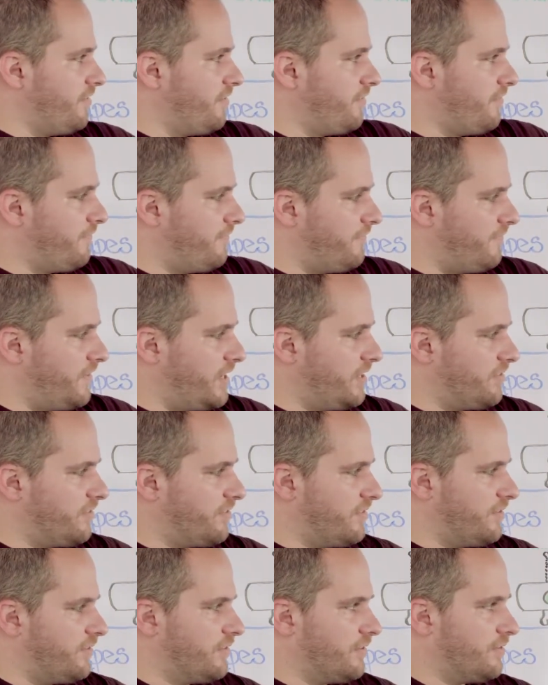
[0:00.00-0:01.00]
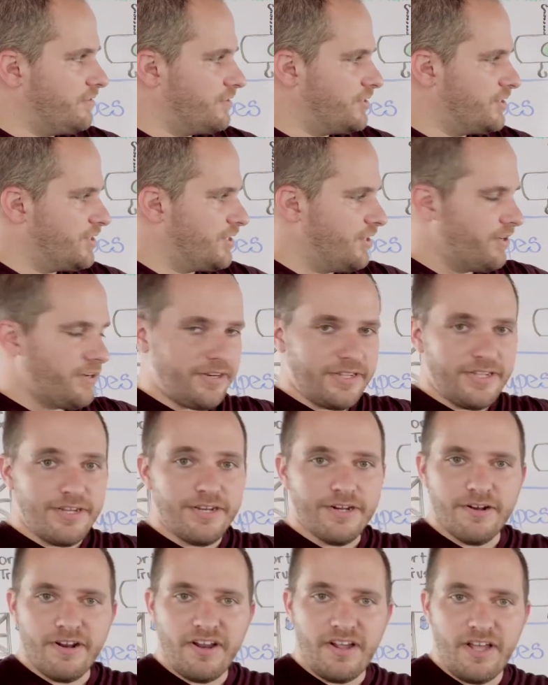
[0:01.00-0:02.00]
this fancy little chart
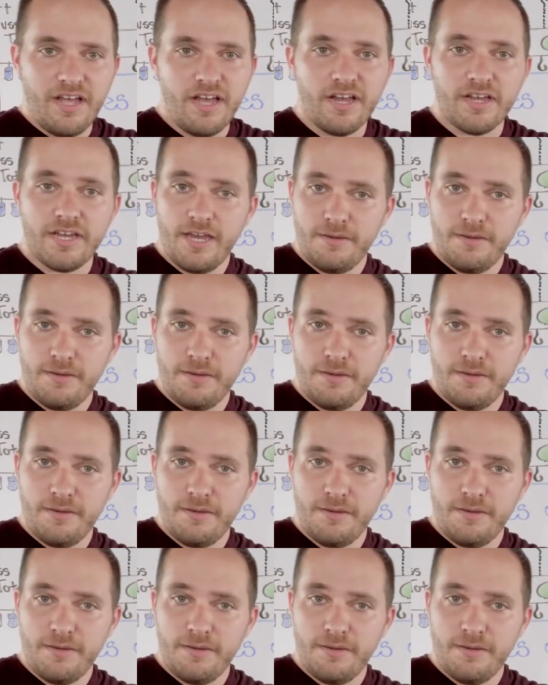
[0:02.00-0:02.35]
here,